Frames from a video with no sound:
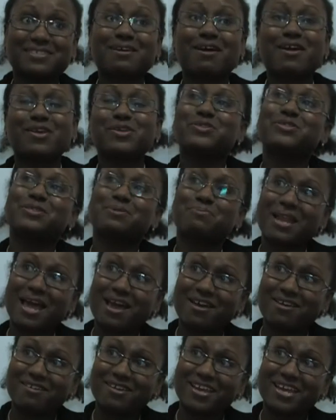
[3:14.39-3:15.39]
So I used to
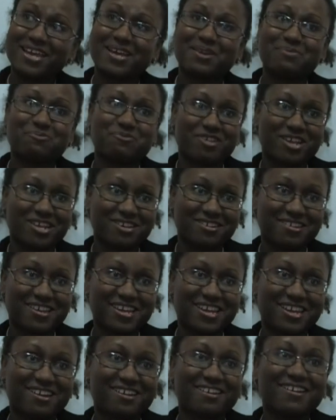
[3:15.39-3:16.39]
plait her hair, braid her
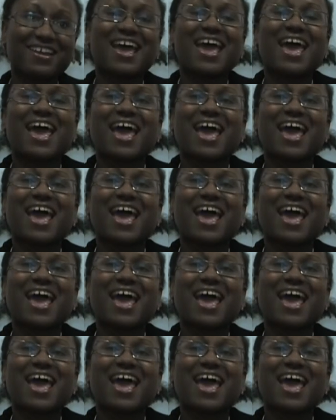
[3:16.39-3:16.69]
hair,